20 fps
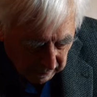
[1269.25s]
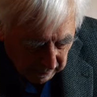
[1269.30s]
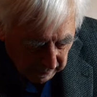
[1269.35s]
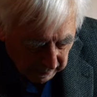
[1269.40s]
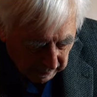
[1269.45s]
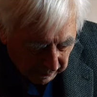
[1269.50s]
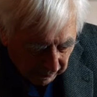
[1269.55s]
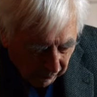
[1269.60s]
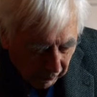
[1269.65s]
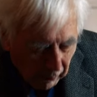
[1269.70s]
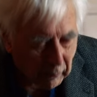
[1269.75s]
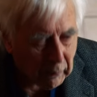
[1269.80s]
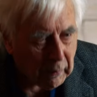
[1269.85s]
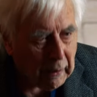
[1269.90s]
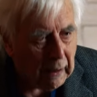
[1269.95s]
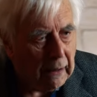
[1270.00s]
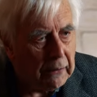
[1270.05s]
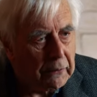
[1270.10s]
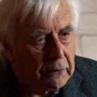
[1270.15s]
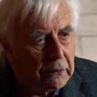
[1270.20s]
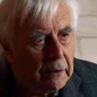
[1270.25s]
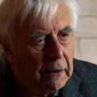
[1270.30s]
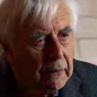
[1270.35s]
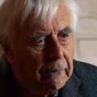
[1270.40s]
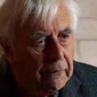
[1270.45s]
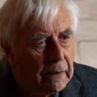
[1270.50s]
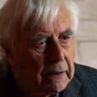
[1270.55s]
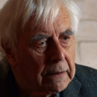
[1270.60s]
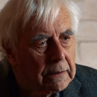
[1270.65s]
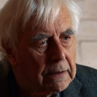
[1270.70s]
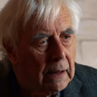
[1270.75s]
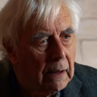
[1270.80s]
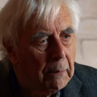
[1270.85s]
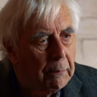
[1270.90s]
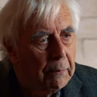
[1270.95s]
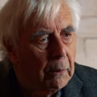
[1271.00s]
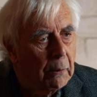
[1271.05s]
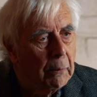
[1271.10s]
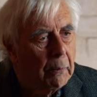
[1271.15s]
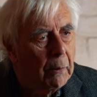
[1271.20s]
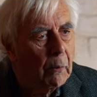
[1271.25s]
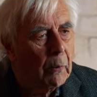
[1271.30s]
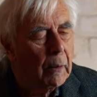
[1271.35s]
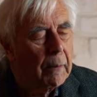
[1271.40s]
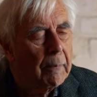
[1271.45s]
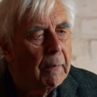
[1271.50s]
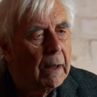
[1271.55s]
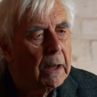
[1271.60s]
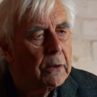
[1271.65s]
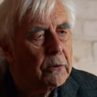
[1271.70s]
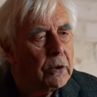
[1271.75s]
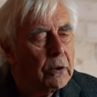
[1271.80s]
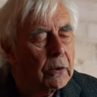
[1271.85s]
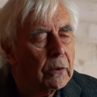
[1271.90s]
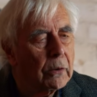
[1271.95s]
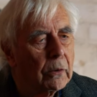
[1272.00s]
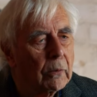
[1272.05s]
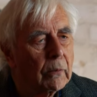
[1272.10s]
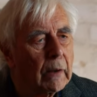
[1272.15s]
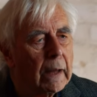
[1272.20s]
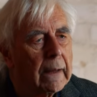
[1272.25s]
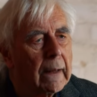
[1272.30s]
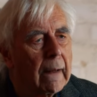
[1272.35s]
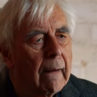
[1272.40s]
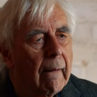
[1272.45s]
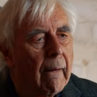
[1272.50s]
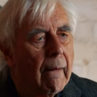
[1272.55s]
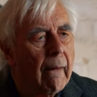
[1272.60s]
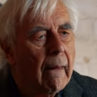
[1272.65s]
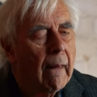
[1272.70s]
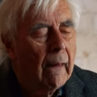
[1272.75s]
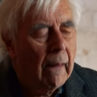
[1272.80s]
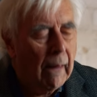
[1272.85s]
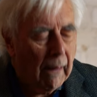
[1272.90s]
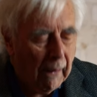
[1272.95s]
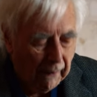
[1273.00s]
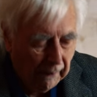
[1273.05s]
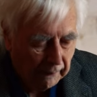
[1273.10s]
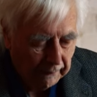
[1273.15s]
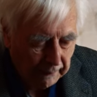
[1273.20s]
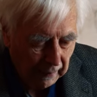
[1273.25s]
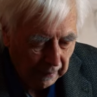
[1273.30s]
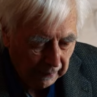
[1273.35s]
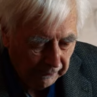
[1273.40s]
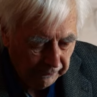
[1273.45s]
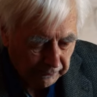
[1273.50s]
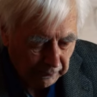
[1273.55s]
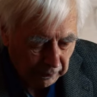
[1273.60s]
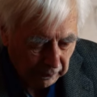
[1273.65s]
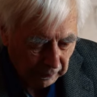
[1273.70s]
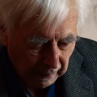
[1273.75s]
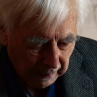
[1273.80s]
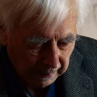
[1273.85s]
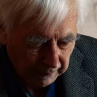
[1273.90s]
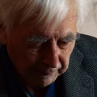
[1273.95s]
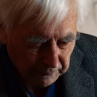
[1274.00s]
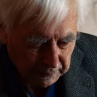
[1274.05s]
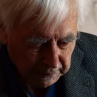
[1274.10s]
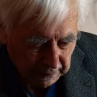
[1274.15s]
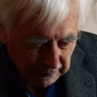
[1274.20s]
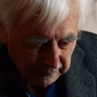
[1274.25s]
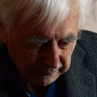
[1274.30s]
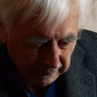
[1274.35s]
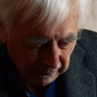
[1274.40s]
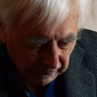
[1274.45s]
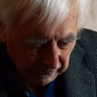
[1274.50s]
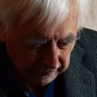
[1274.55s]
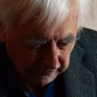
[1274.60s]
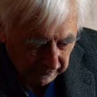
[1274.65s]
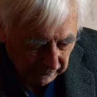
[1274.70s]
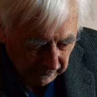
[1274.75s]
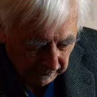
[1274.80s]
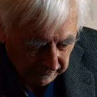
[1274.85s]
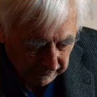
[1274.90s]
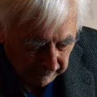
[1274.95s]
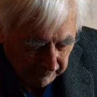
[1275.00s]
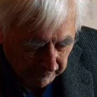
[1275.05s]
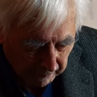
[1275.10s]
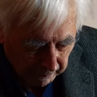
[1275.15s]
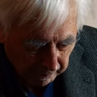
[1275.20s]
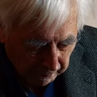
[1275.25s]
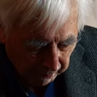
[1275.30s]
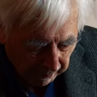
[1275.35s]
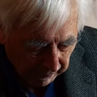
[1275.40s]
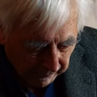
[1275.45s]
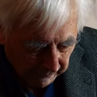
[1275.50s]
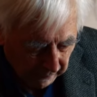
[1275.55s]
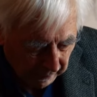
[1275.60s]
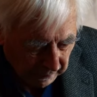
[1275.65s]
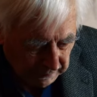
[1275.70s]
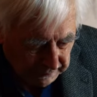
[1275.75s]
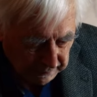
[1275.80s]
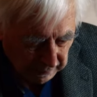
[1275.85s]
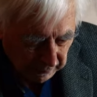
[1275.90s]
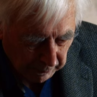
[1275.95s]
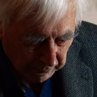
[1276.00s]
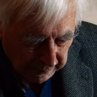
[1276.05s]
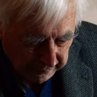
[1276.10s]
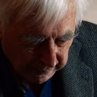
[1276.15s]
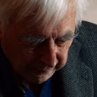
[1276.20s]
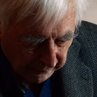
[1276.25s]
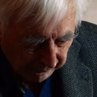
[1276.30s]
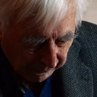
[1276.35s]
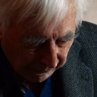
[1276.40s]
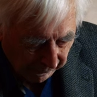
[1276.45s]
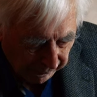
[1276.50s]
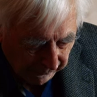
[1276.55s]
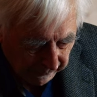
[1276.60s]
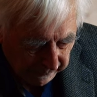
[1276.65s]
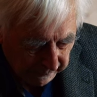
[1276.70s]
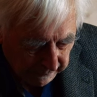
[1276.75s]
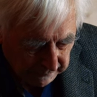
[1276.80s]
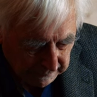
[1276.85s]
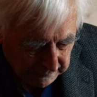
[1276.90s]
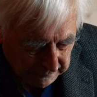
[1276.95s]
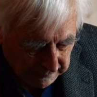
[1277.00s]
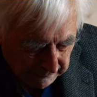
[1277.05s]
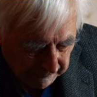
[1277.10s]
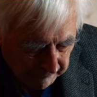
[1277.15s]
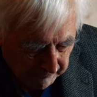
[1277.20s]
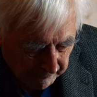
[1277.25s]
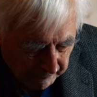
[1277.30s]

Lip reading: In our own country, for example, what we mentioned already, the knife crimes that are going on, and so many other things.